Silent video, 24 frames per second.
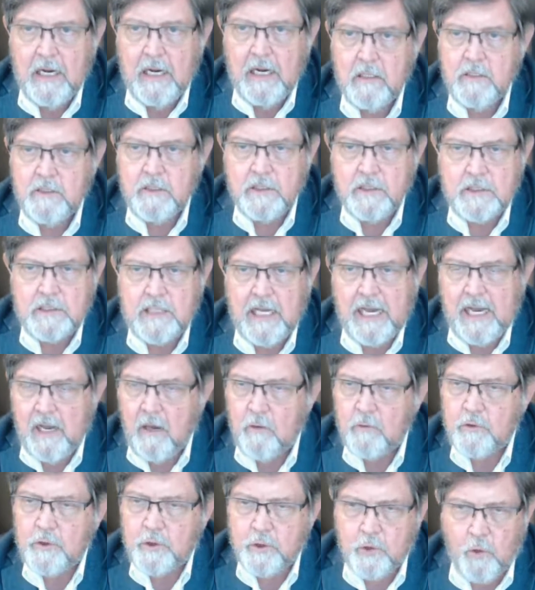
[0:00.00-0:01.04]
Just how
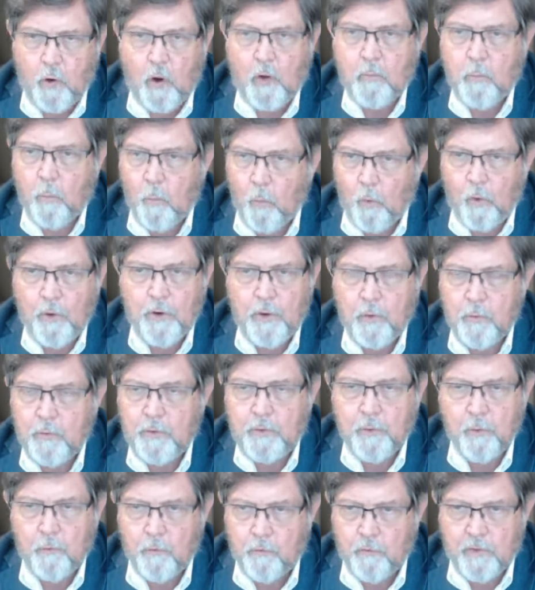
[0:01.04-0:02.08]
sharp were you in
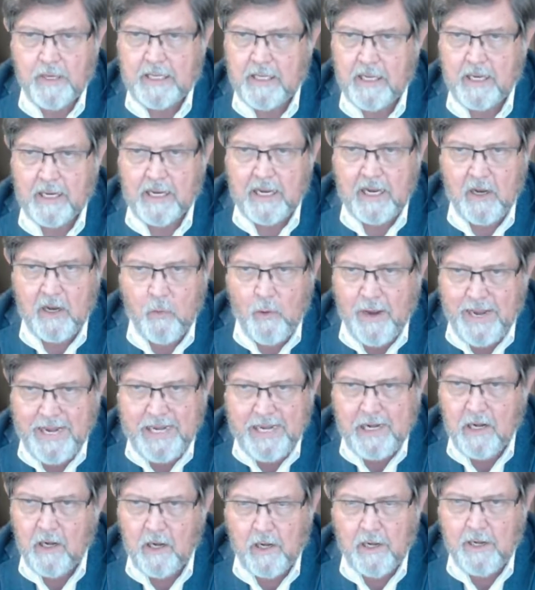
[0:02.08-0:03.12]
your thinking? How
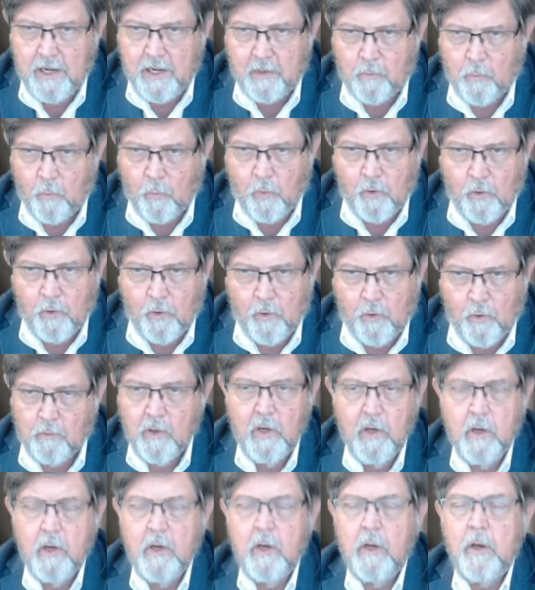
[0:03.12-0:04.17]
analytic were you?
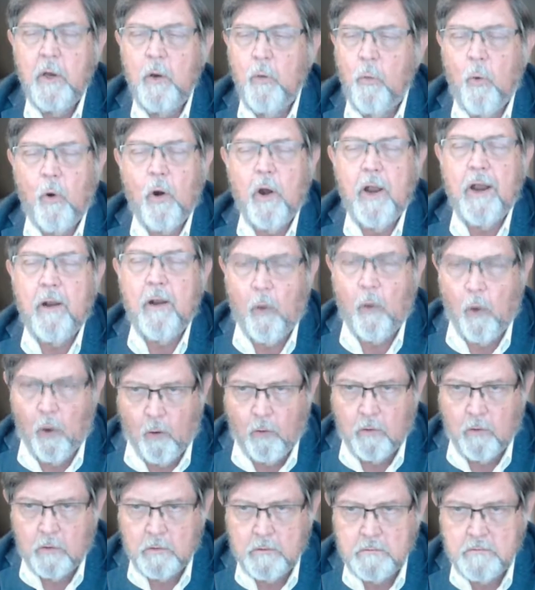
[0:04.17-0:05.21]
You weren't at
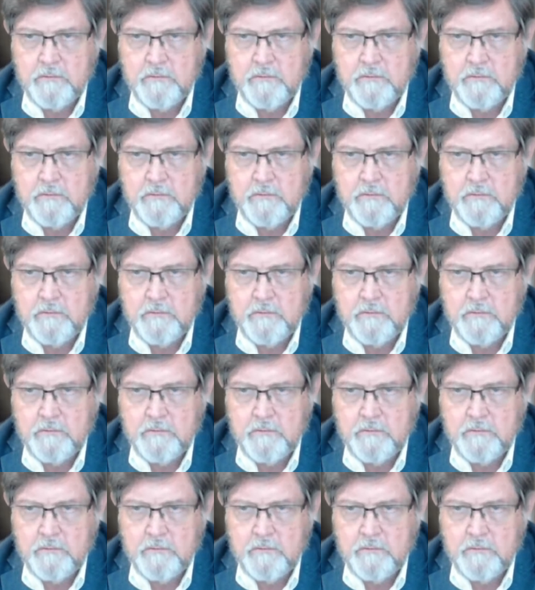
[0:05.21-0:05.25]
all.